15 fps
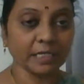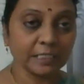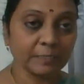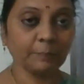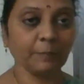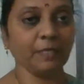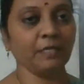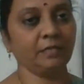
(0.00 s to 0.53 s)

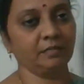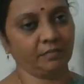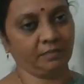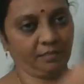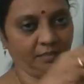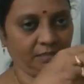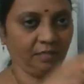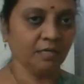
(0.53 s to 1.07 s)
experience
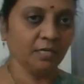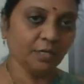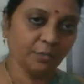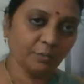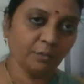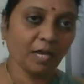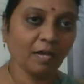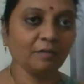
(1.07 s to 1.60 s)
it,
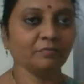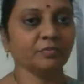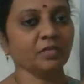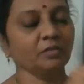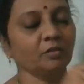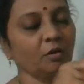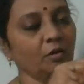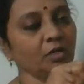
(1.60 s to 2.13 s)
you have the
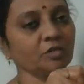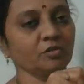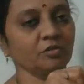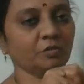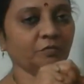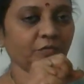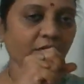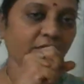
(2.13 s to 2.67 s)
knowledge
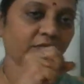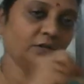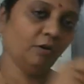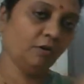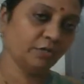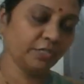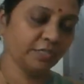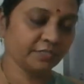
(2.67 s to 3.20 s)
of that,
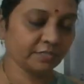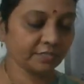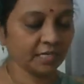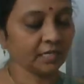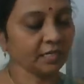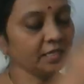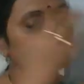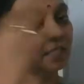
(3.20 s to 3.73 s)
or it
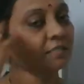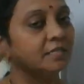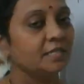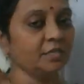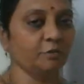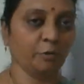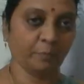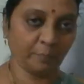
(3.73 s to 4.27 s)
still it is in
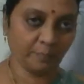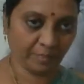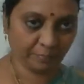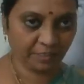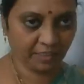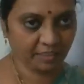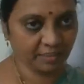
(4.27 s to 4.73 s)
your memory.